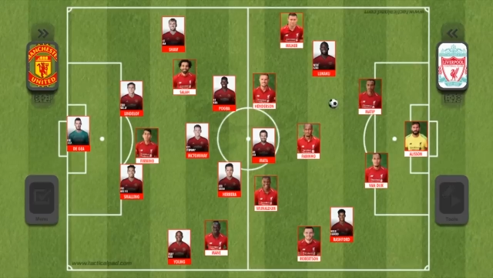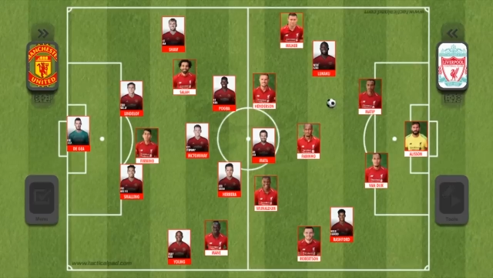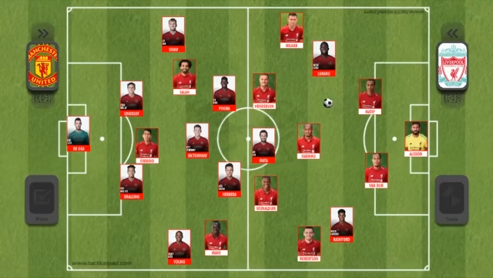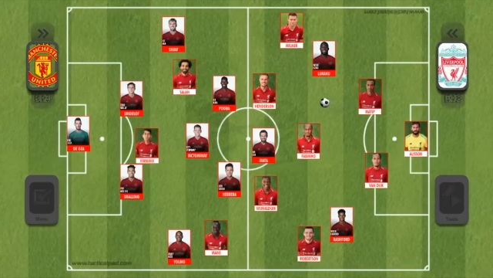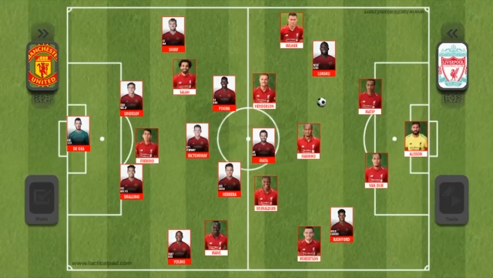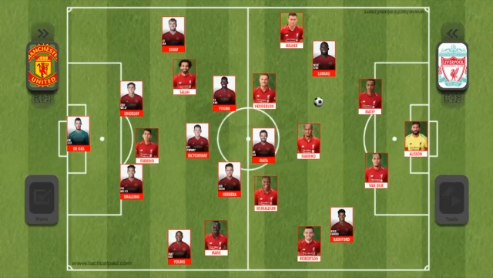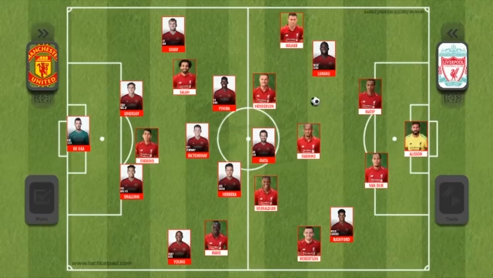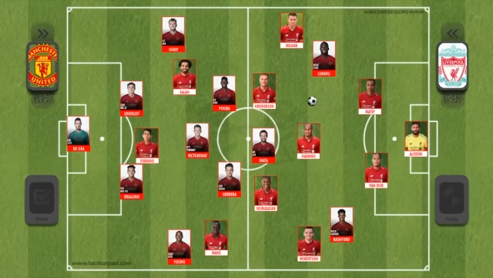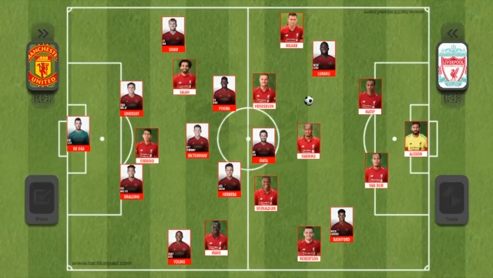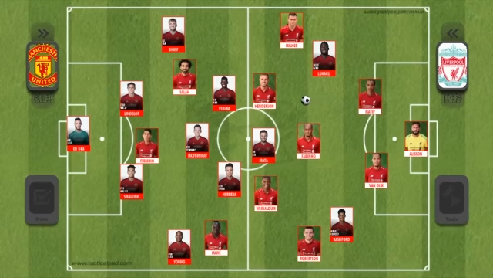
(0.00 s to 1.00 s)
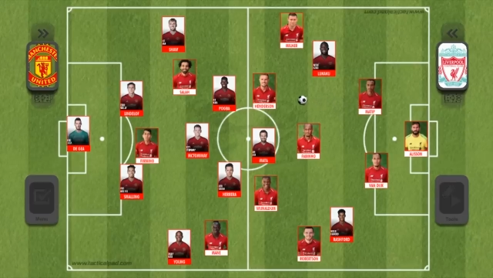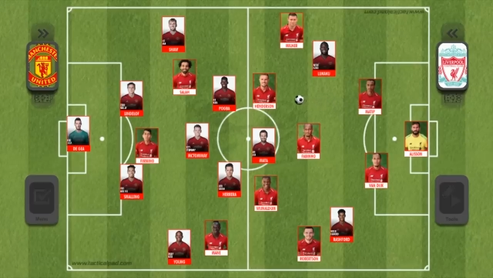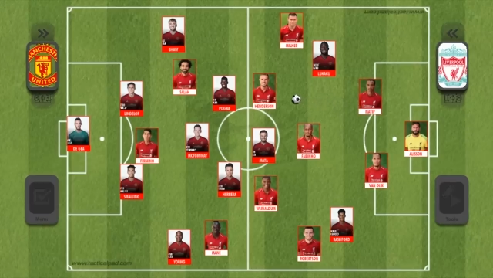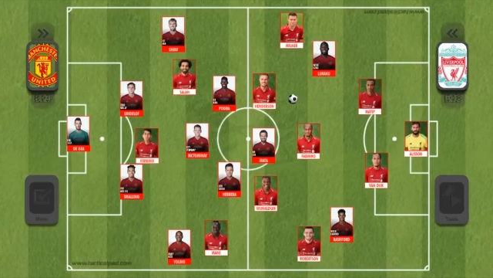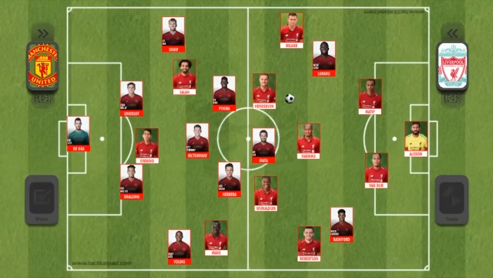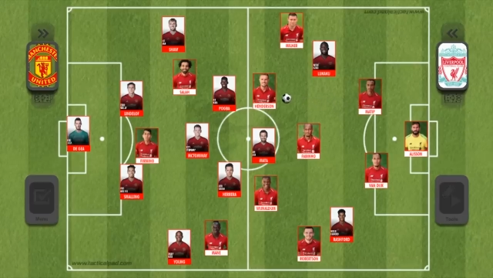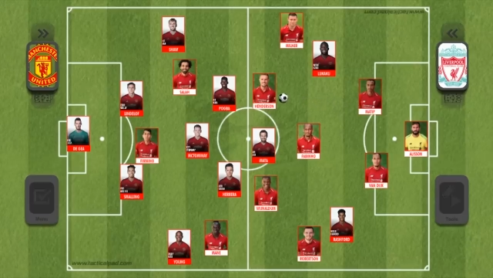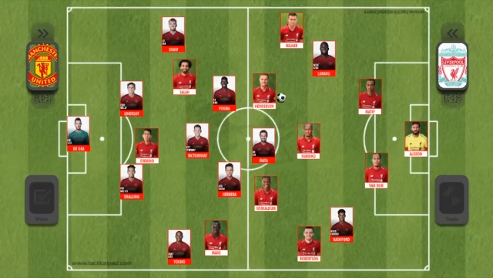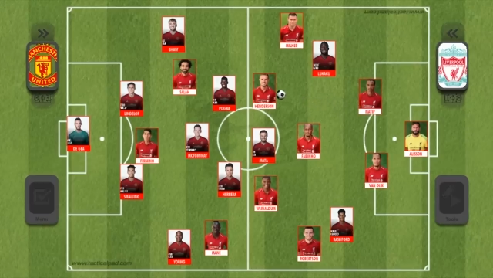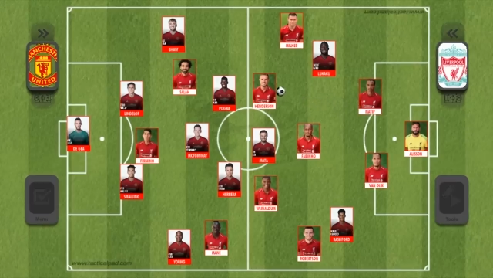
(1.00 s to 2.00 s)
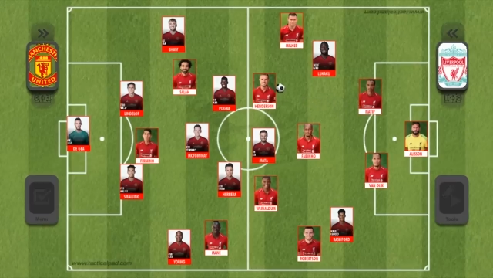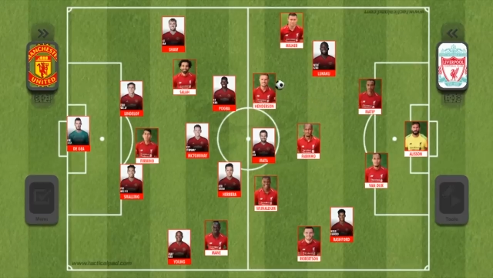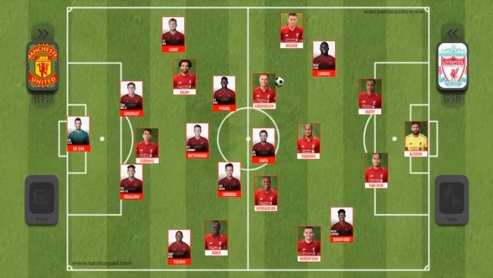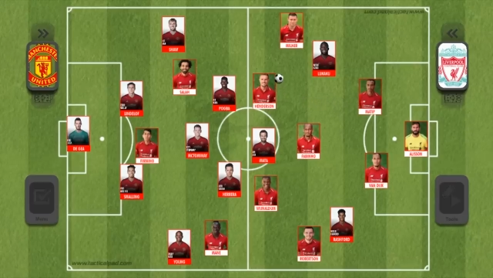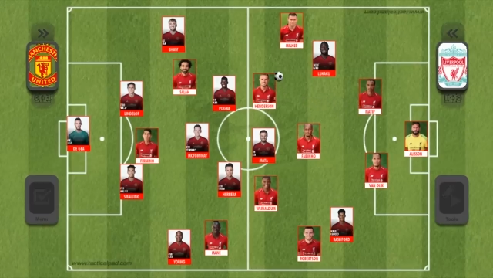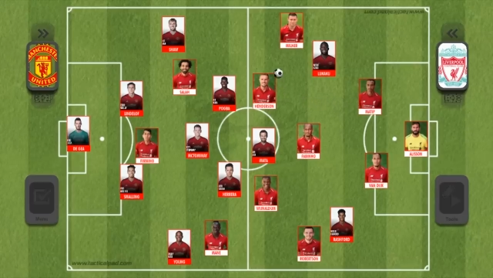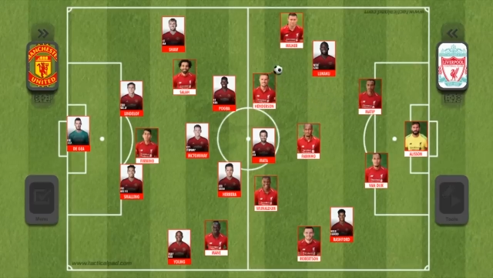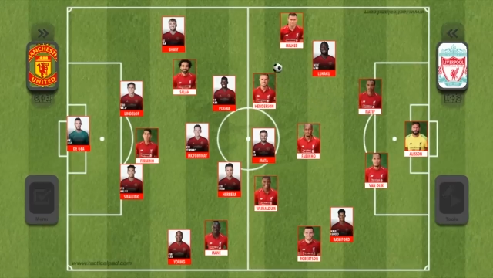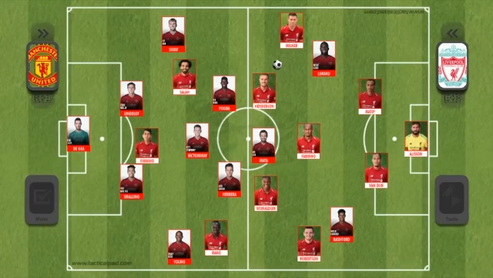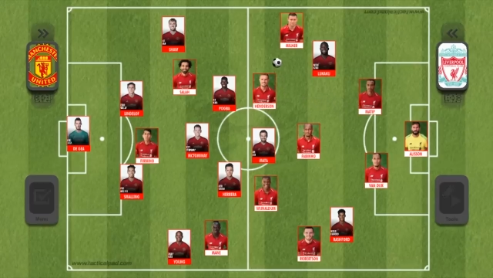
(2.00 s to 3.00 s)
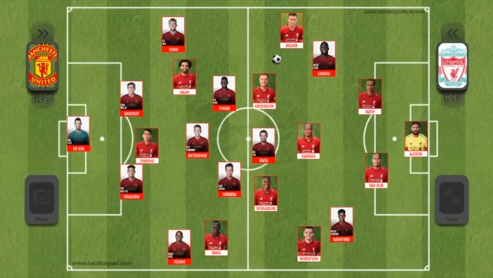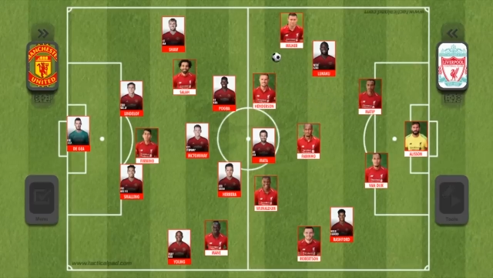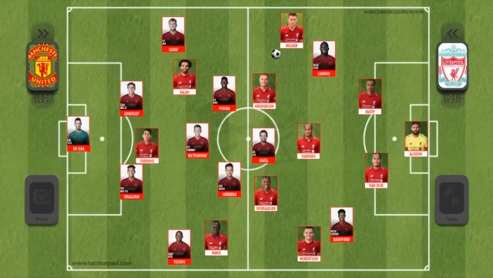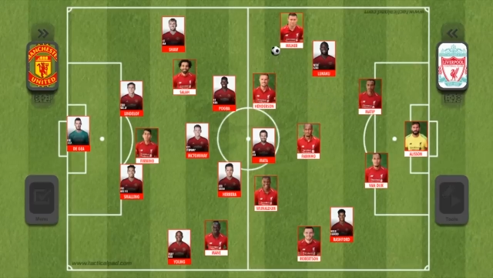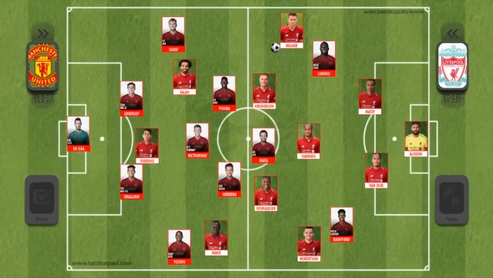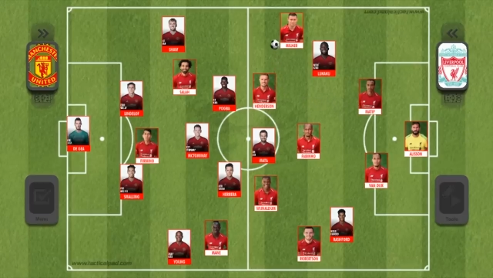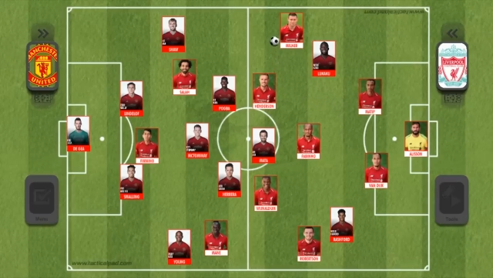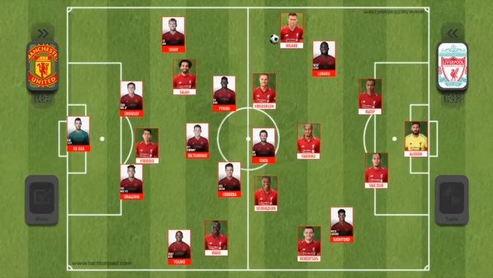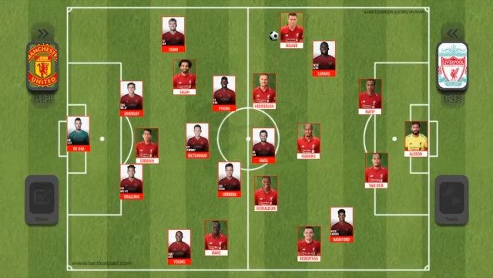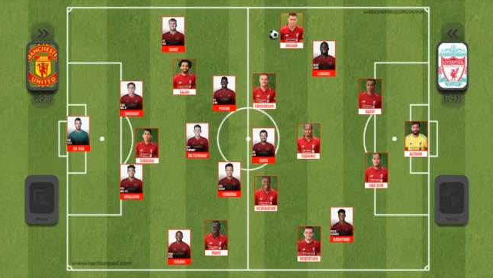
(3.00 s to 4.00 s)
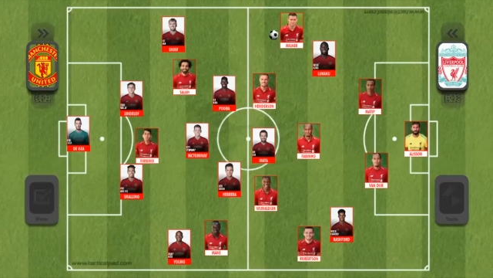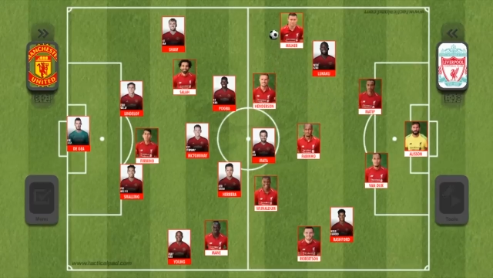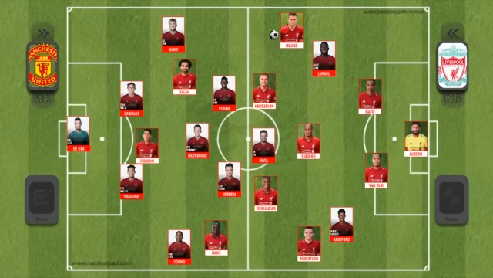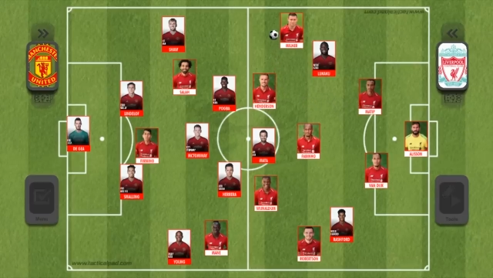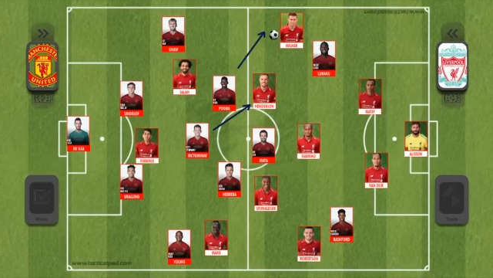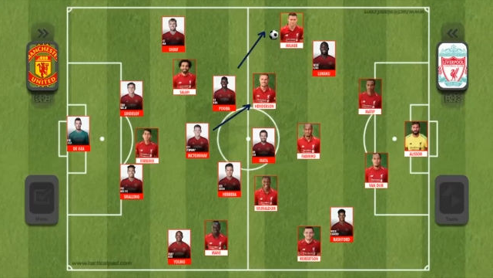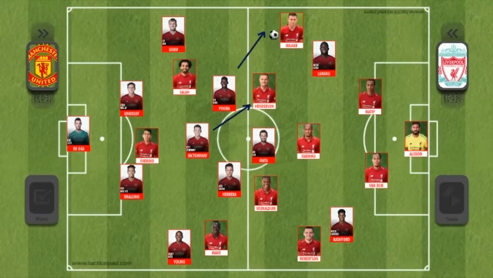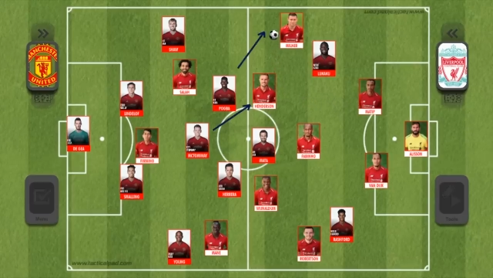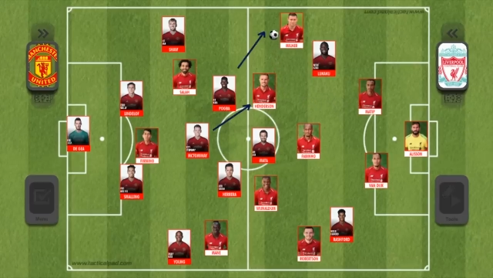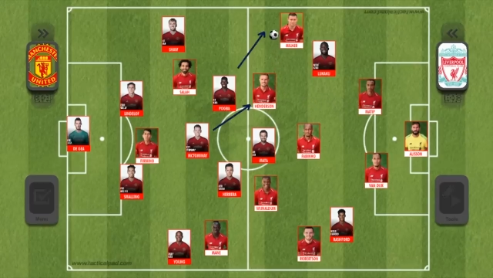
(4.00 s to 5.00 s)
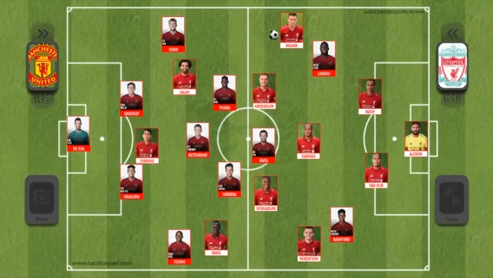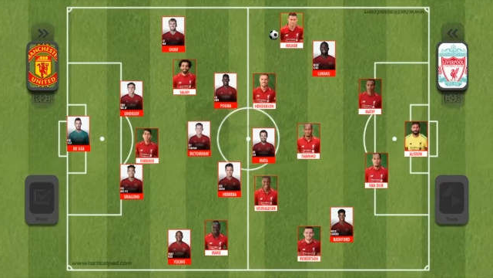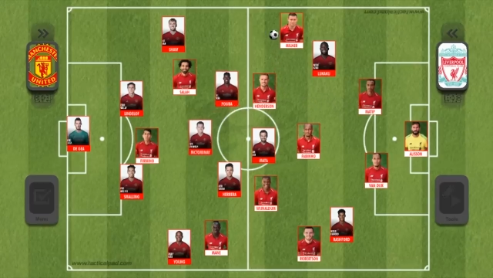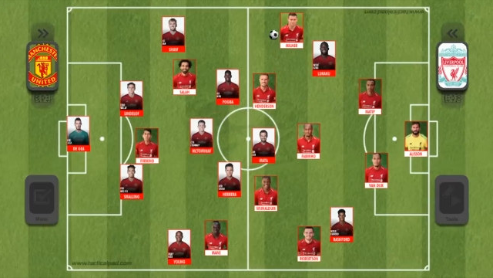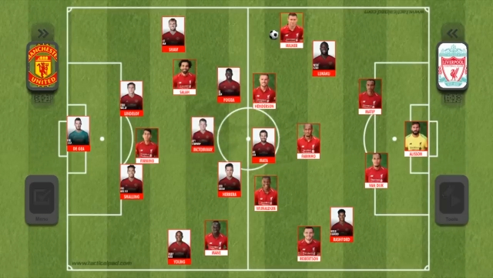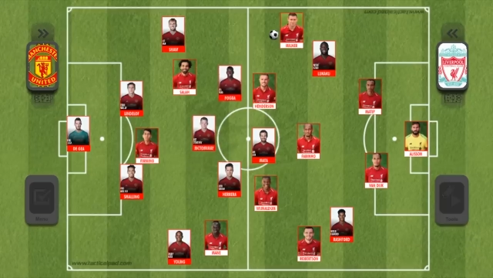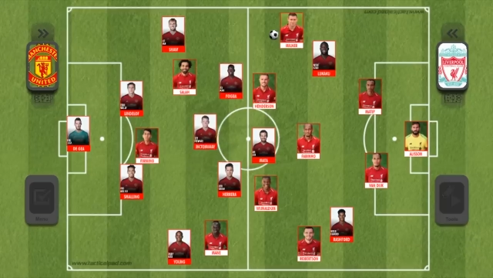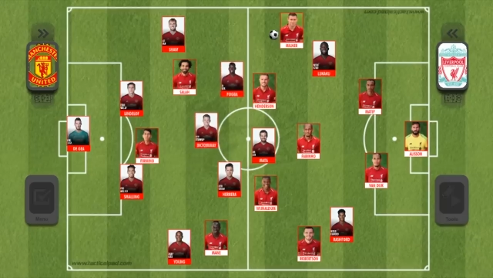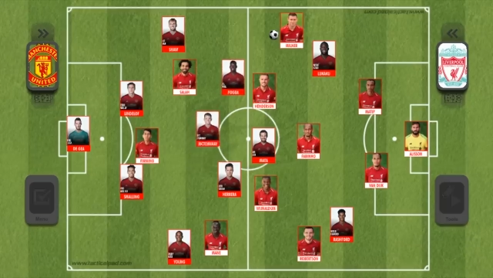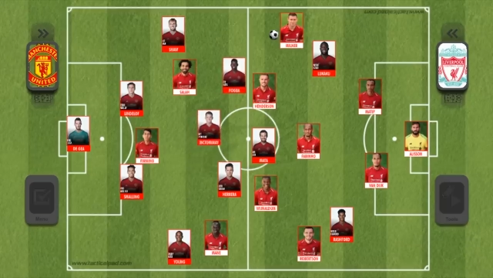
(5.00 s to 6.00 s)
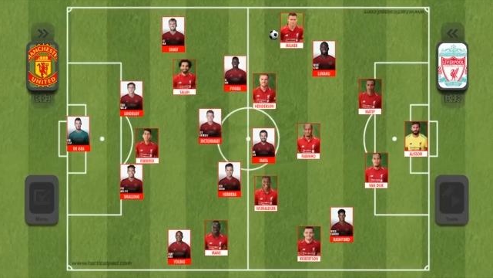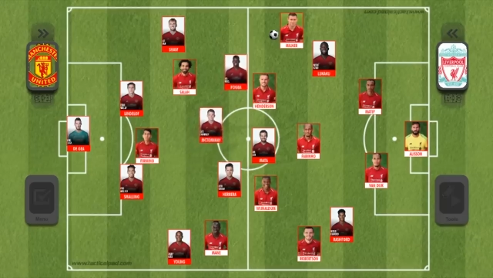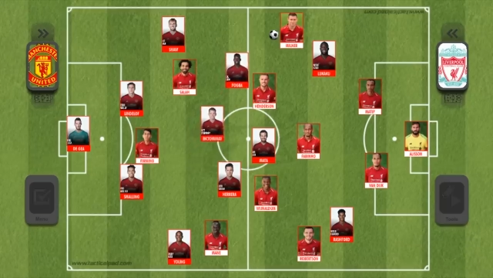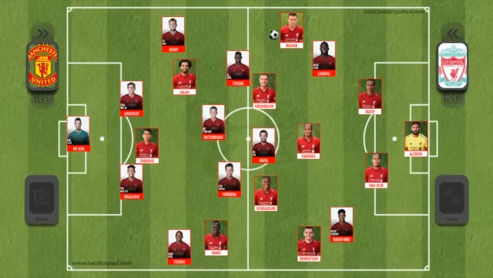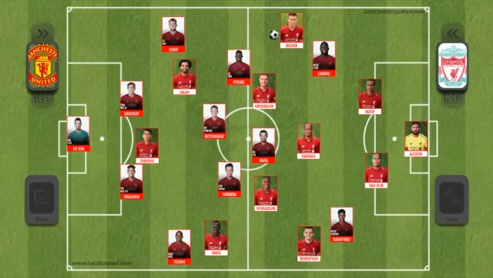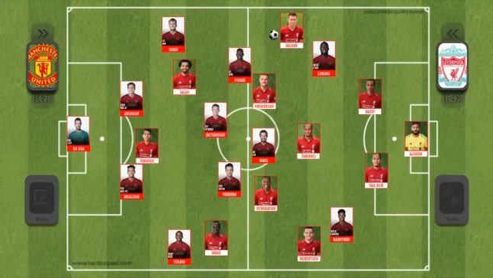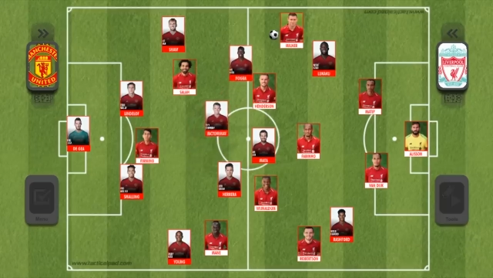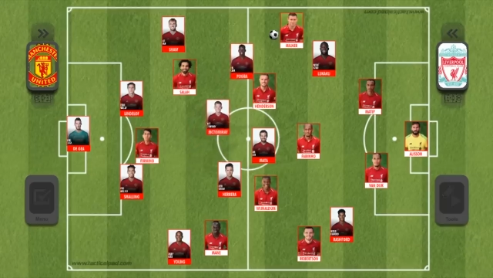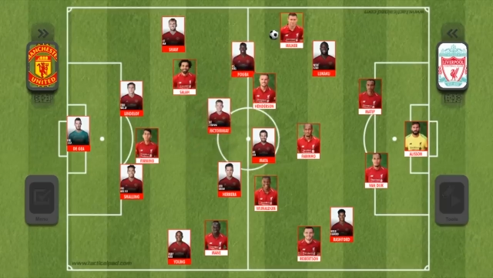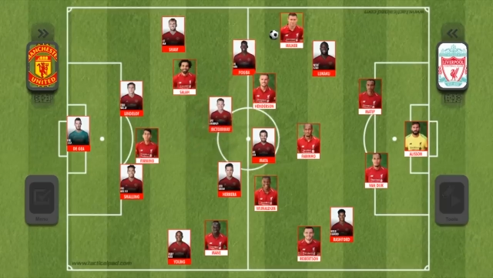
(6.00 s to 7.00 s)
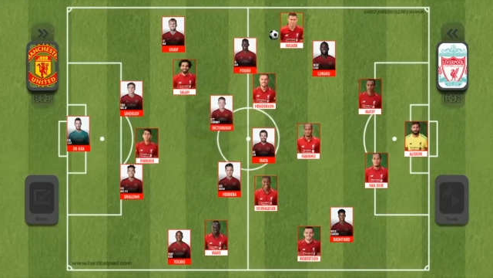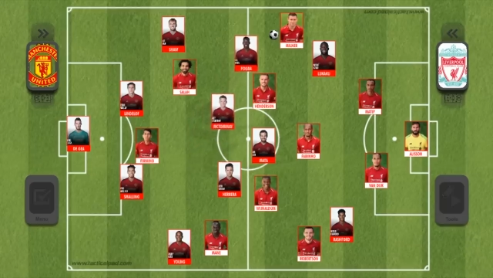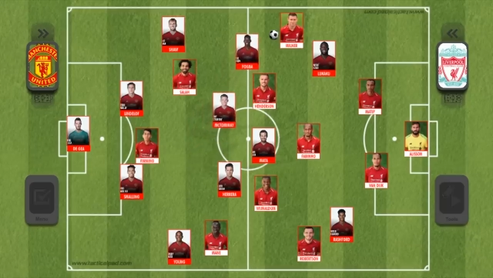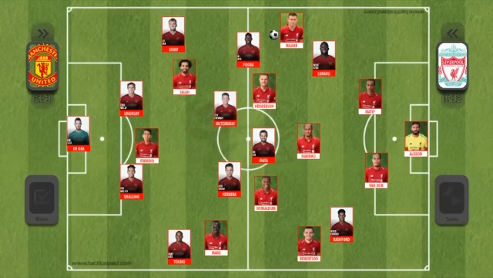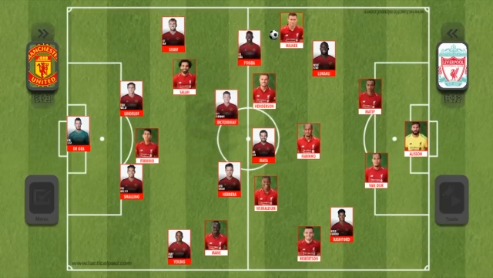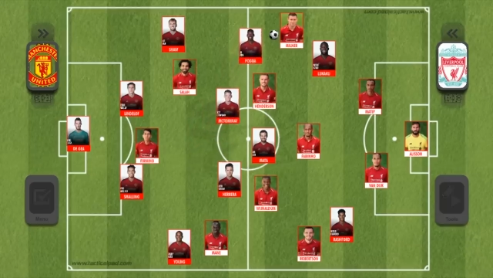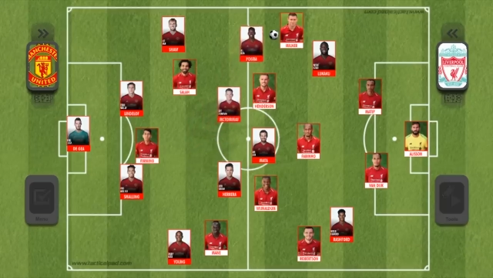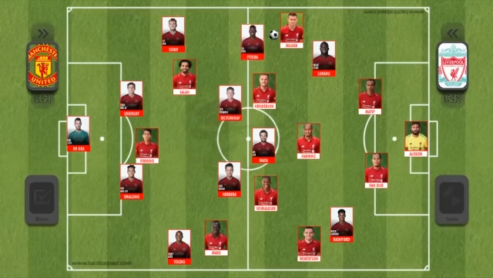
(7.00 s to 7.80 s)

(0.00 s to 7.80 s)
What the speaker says: Nobody's mouth can be seen.